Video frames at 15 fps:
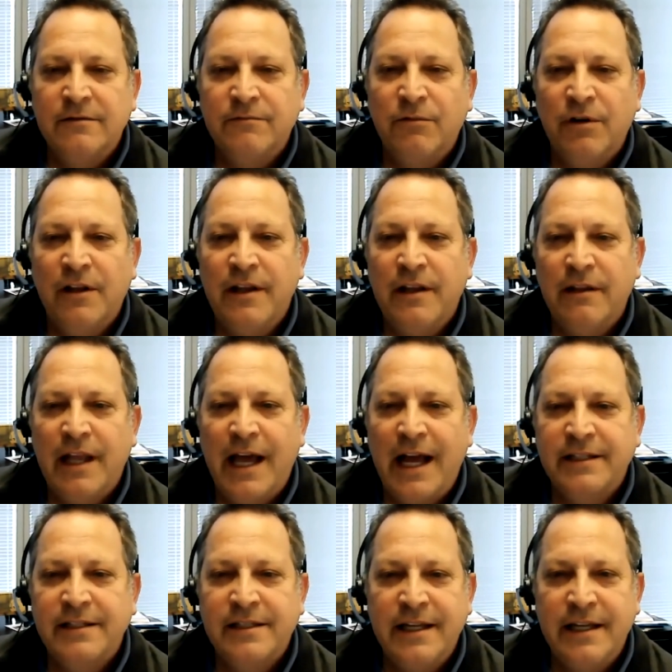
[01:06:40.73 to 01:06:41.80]
one of the
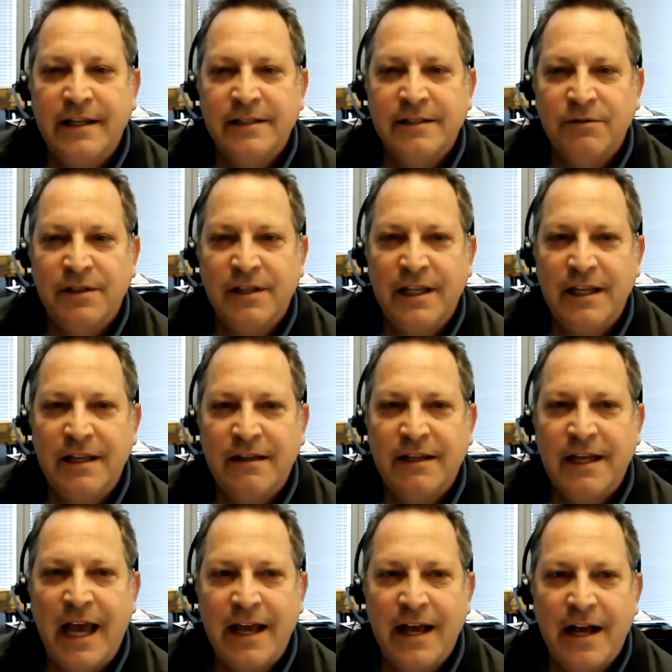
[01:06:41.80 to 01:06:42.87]
last scenes with the
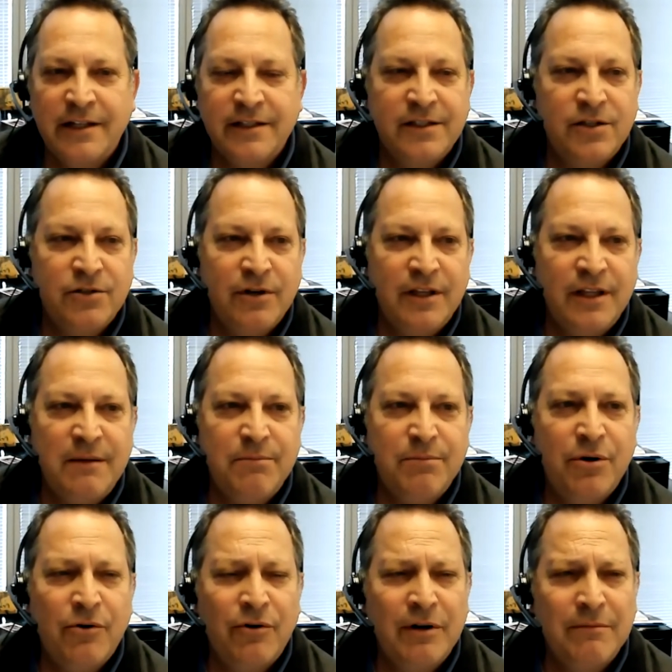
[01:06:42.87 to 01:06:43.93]
chaos during the
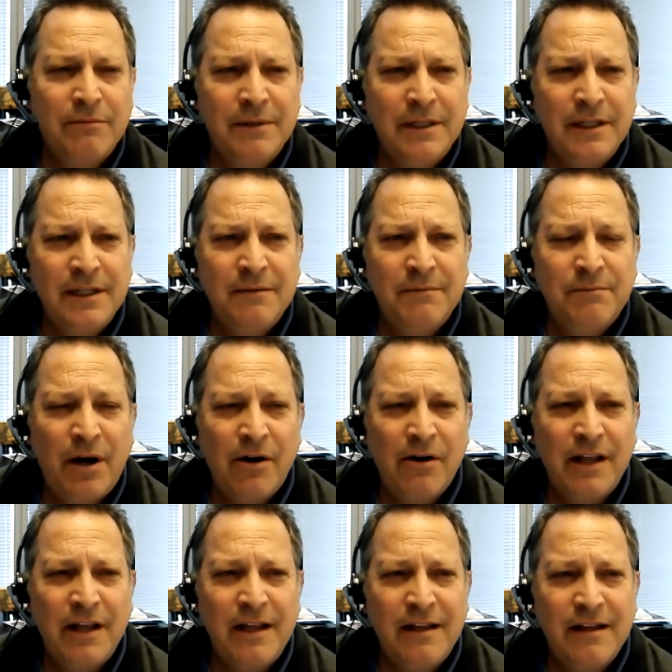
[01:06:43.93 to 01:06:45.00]
Purim
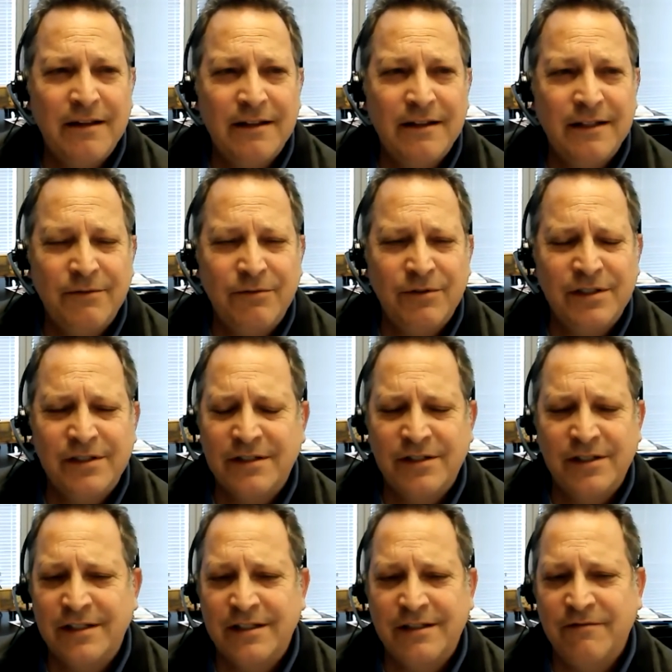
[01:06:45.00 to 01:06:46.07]
party, it was
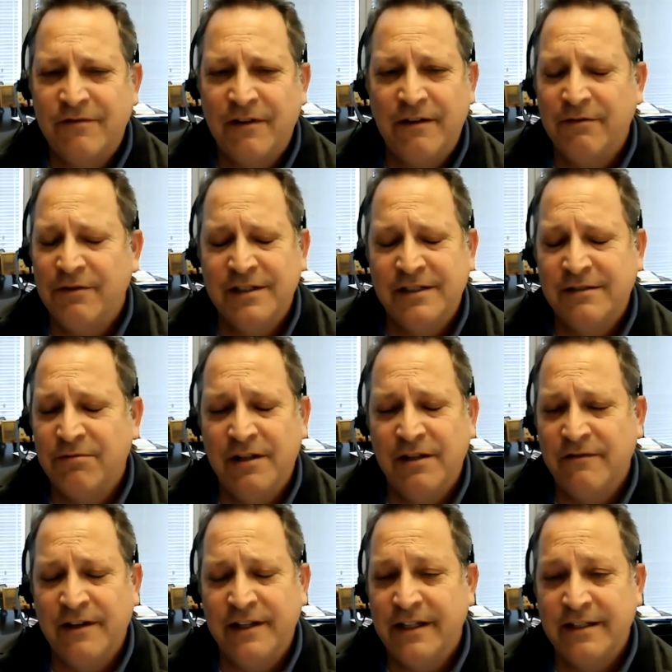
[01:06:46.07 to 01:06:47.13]
just one of the
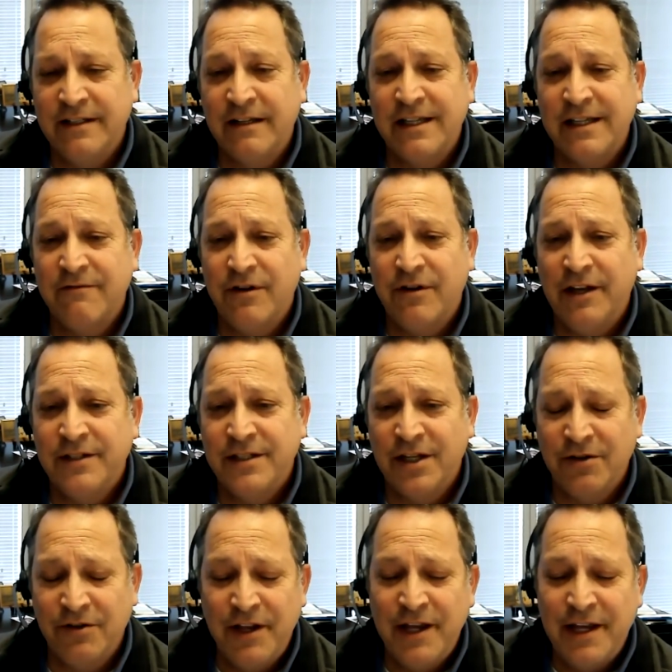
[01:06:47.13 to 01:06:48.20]
funniest things I've read.
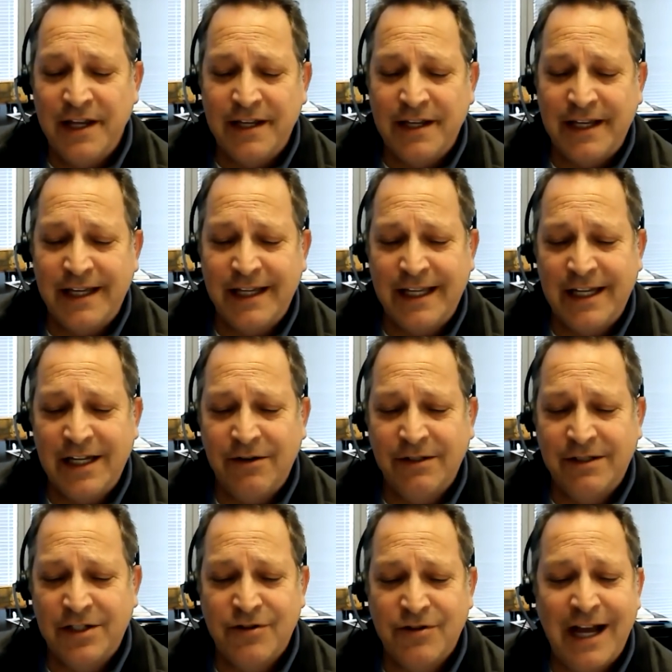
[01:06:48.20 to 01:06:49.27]
So,
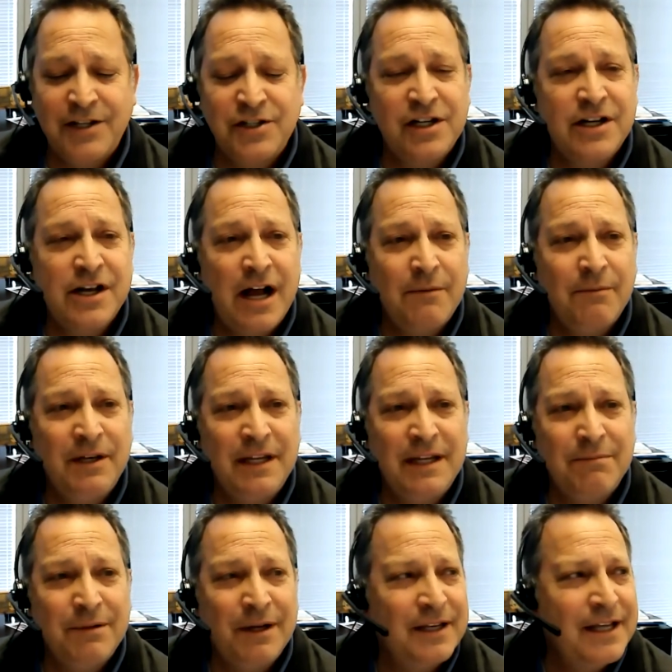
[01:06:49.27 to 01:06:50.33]
it's a tragic
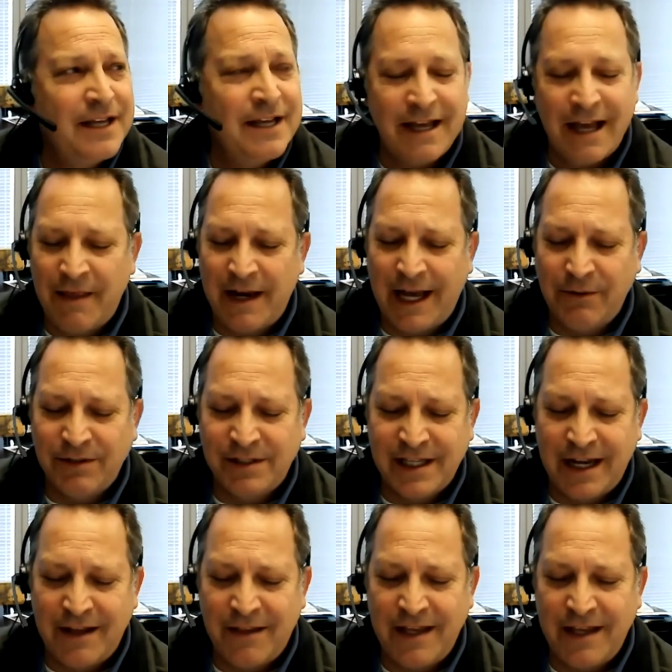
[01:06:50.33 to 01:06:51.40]
comedy, and then I would
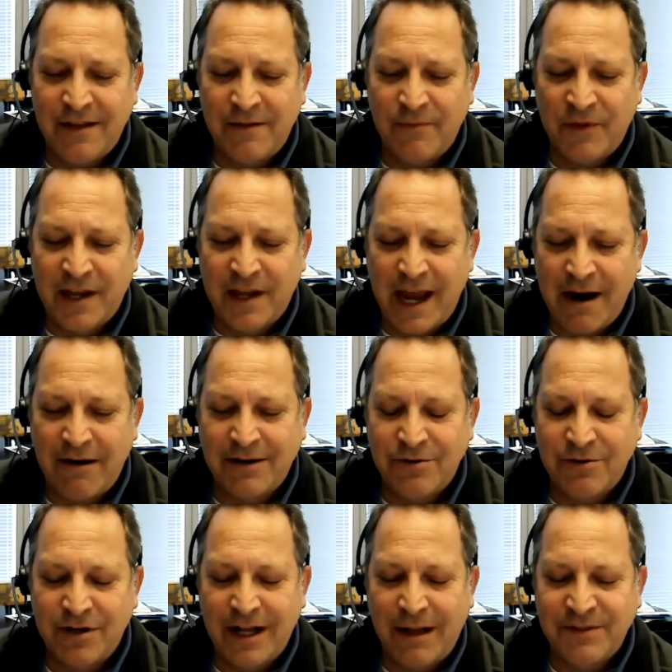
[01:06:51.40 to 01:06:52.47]
say the
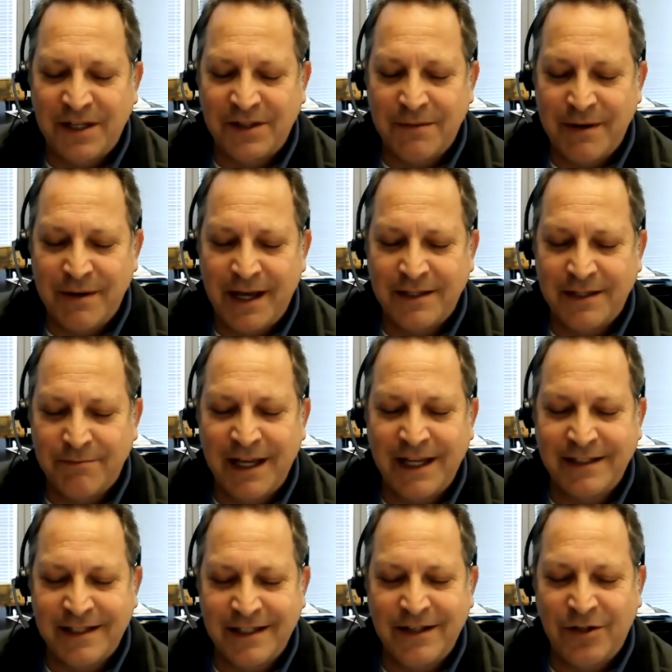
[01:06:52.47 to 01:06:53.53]
character who comes out the
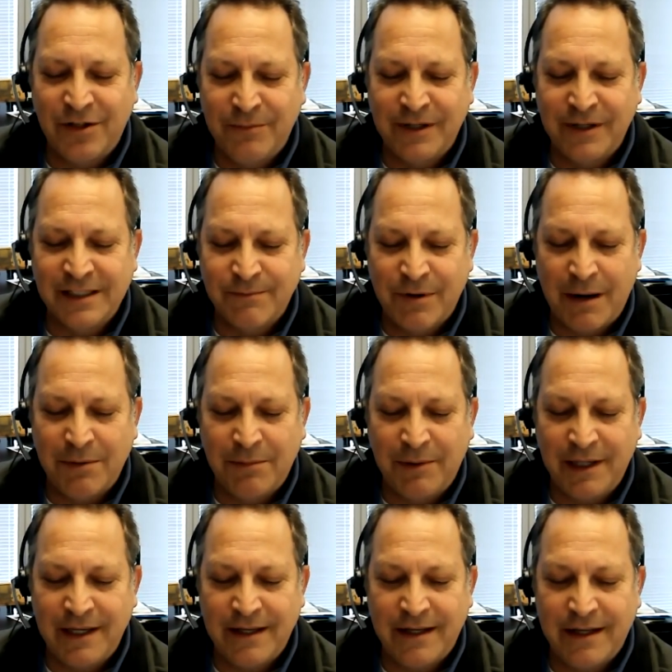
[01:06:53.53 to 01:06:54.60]
best in the whole book is
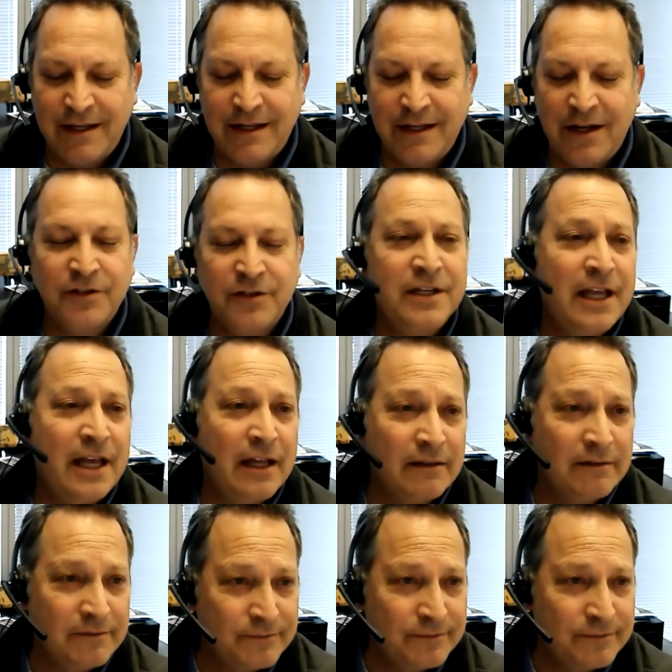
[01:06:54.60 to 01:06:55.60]
probably Othniel.